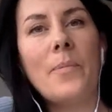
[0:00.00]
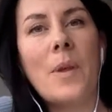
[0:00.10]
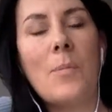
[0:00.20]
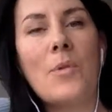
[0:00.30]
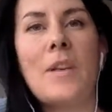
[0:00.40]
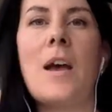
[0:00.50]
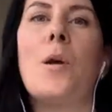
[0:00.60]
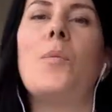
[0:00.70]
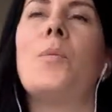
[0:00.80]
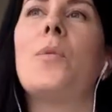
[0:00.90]
be able to
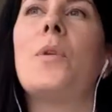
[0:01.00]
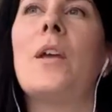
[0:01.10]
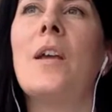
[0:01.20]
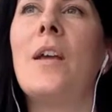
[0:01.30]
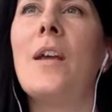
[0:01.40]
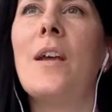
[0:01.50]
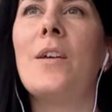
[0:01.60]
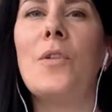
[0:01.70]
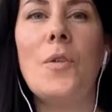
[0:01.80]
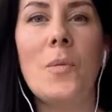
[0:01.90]
help
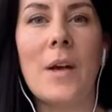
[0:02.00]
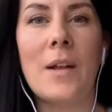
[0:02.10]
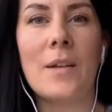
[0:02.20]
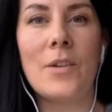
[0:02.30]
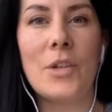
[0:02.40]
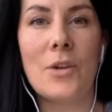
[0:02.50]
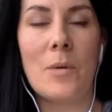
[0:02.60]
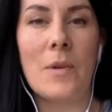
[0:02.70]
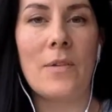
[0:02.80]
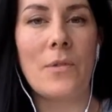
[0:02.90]
you by at least
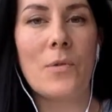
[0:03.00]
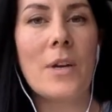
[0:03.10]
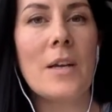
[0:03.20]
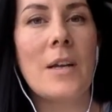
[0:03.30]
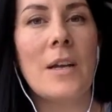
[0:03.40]
sharing my story.